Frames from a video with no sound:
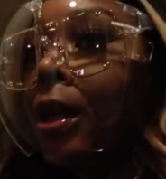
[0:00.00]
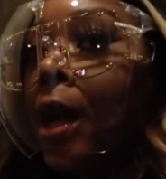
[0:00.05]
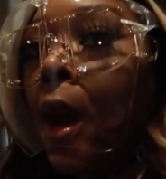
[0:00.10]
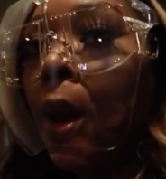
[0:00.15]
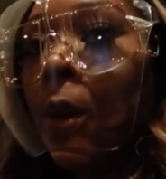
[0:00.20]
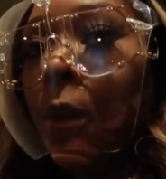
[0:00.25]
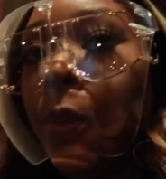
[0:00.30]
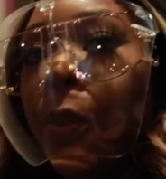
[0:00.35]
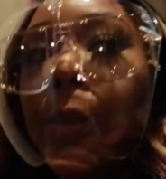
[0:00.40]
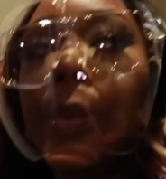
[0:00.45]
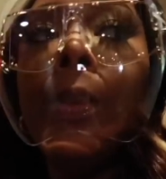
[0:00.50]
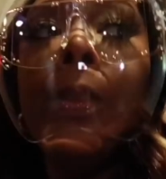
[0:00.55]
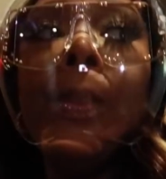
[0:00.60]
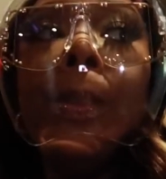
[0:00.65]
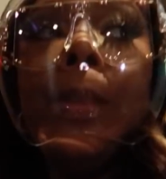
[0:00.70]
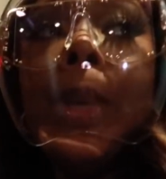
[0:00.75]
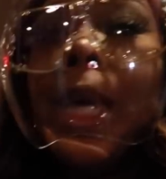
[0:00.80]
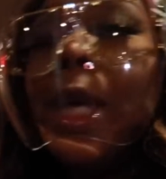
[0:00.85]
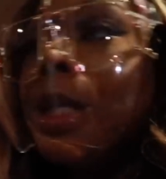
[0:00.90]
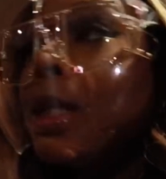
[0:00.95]
don't
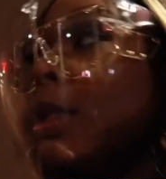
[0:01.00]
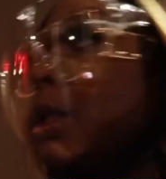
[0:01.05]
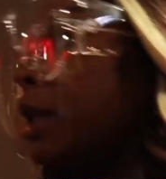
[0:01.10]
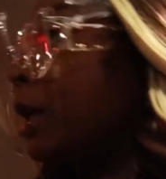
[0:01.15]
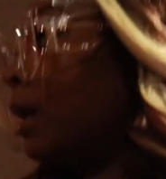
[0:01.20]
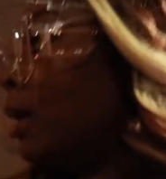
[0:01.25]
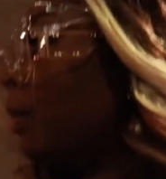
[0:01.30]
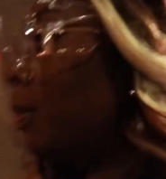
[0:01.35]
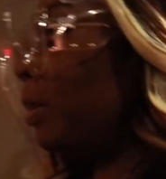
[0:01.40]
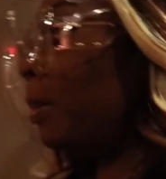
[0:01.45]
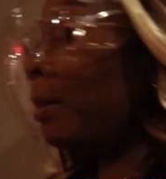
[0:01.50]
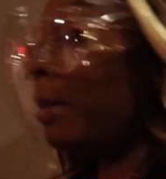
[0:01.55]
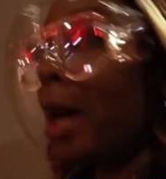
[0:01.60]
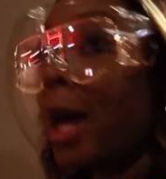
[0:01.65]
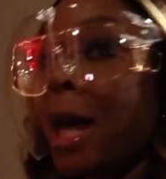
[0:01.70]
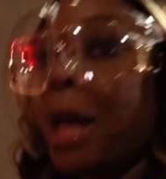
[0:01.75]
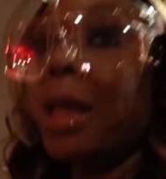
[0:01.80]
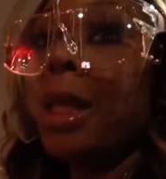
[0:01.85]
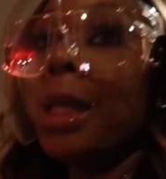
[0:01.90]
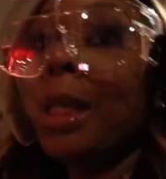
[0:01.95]
mess up my